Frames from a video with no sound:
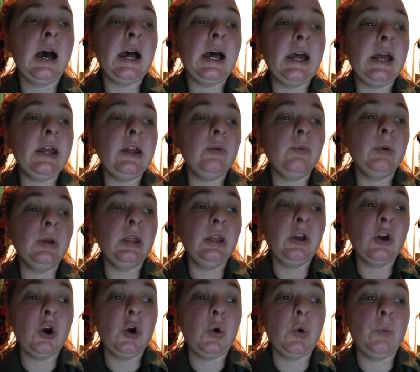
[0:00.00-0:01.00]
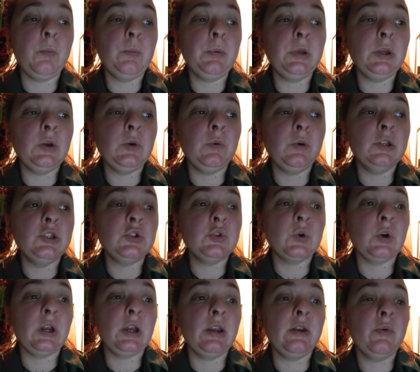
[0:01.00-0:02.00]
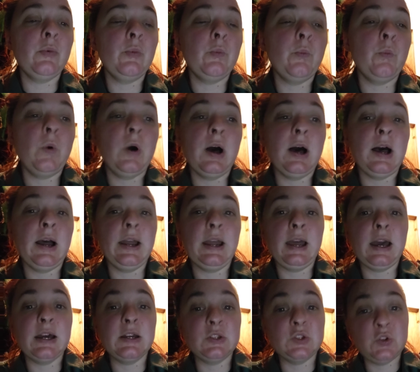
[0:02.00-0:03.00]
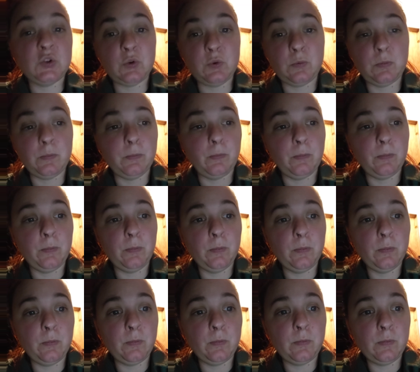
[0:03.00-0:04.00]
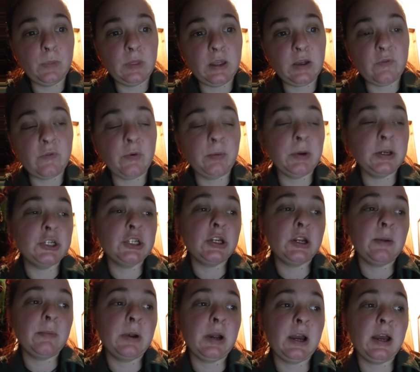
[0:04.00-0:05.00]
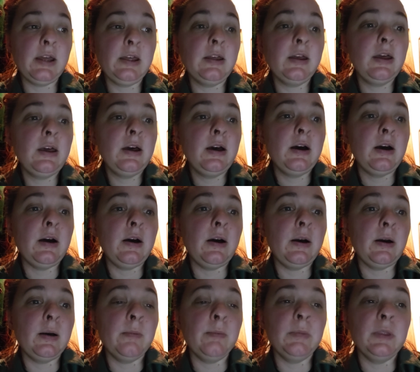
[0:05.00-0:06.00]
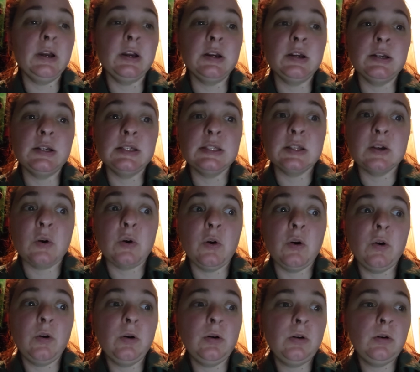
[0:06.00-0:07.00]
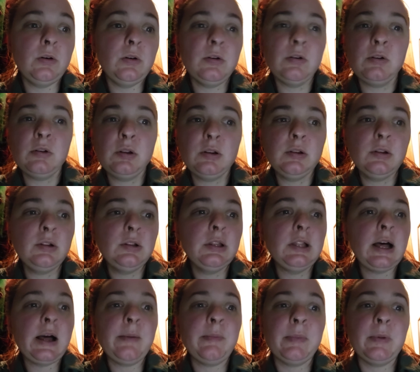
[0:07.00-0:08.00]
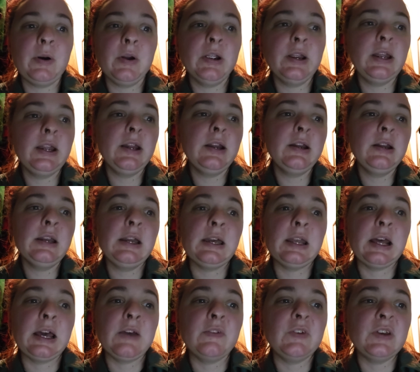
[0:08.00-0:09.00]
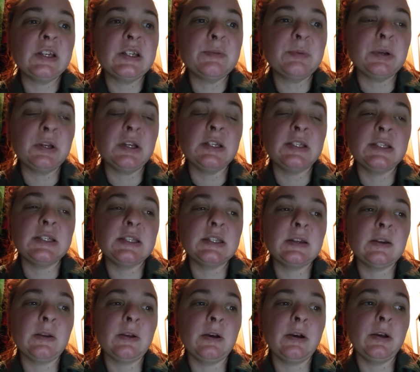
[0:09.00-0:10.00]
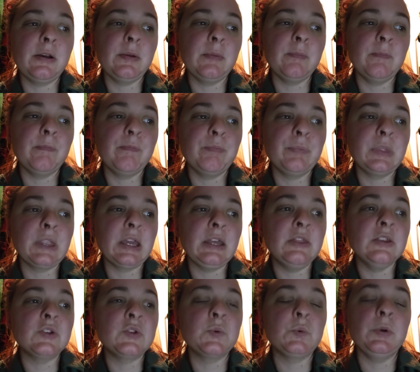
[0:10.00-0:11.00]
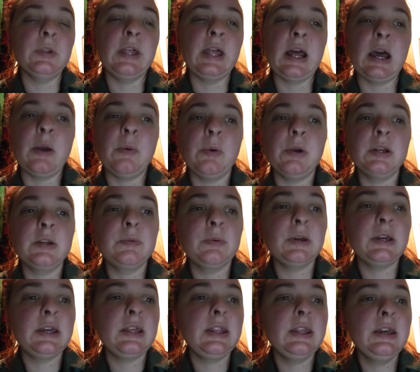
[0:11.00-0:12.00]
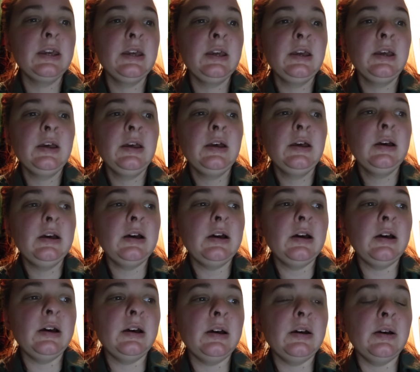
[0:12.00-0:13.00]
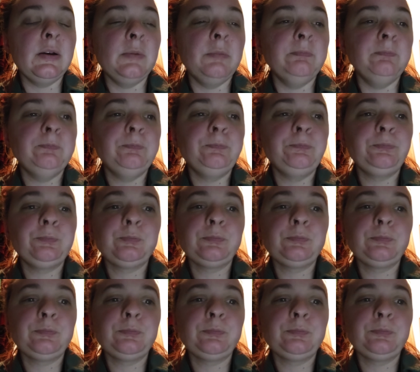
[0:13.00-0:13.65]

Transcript: I really hope you enjoyed the information I brought. There is a whole lot more here, and I've experienced in the school that I worked with. But